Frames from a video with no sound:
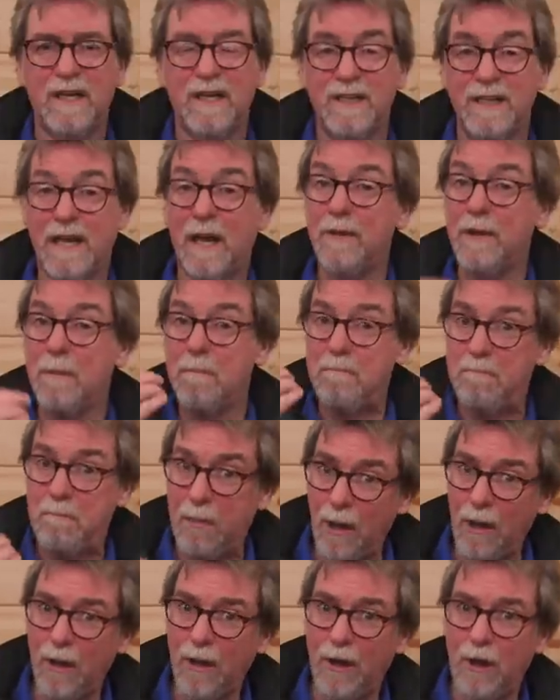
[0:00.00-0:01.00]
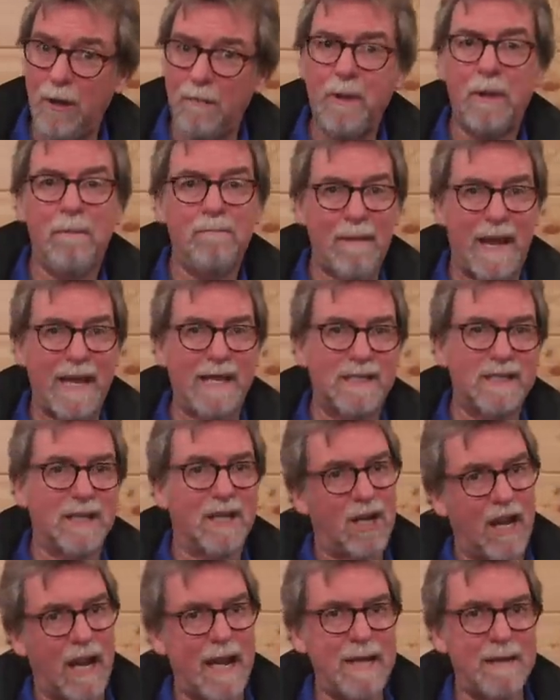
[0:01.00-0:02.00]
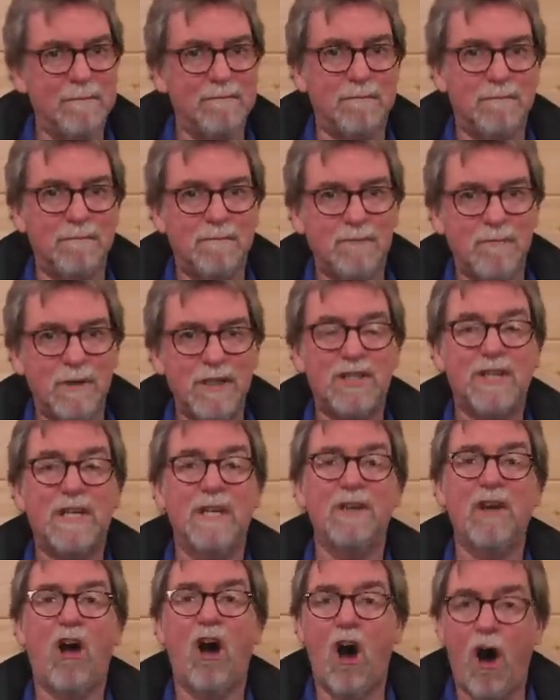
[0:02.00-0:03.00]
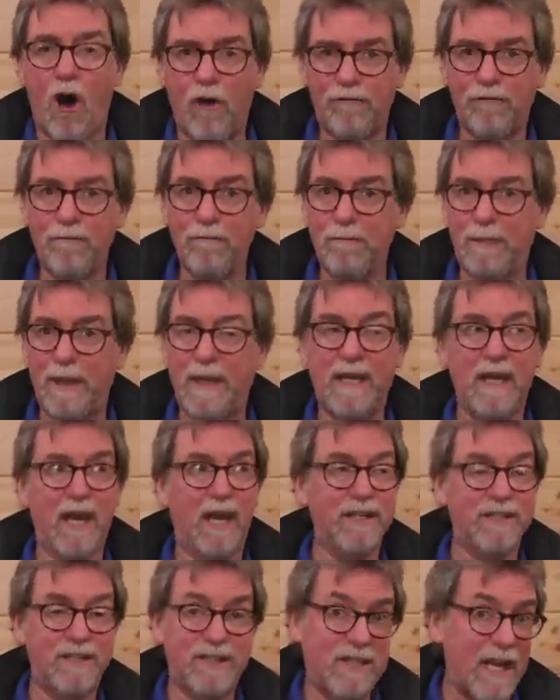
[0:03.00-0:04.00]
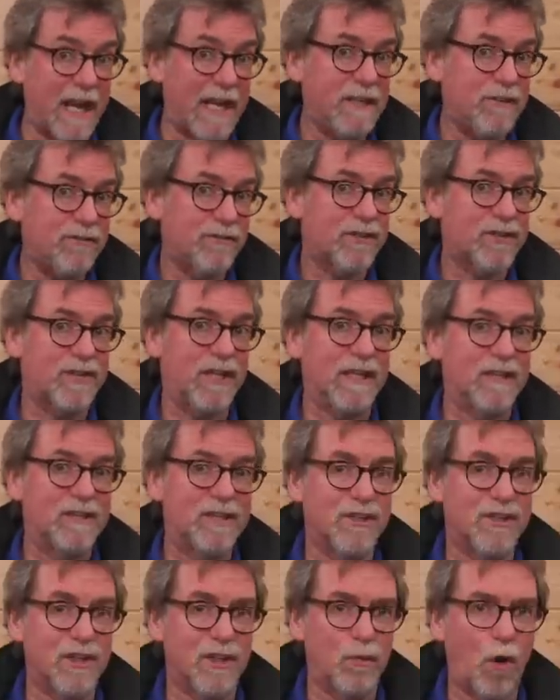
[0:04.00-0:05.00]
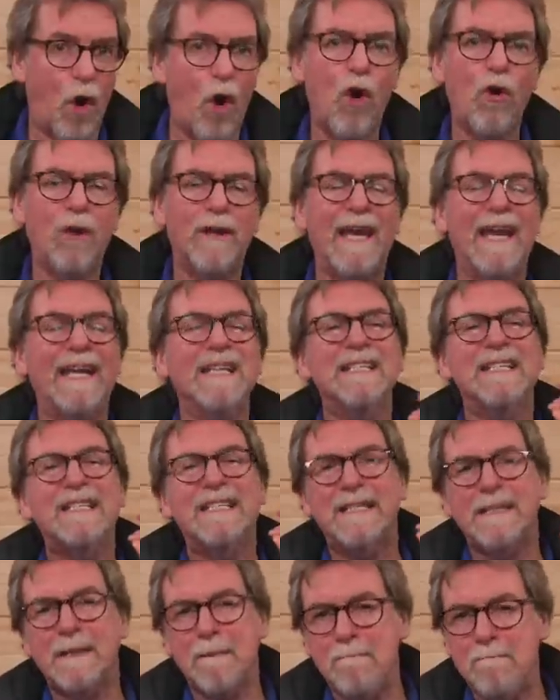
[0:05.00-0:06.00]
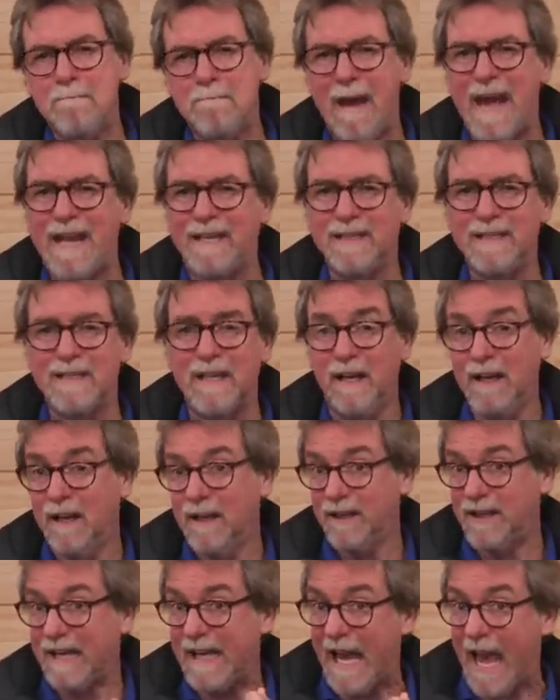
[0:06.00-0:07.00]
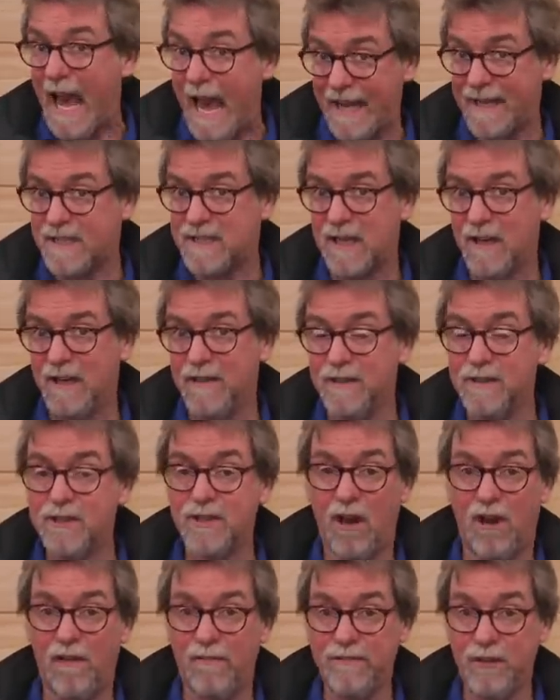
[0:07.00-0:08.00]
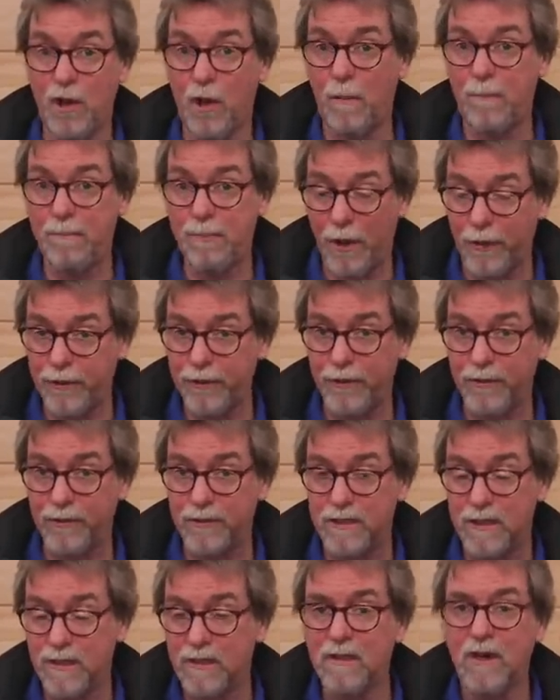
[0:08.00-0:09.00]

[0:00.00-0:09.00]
Now the blurb makes a claim, which can often be a dangerous thing to do or can cement the excellence of your product.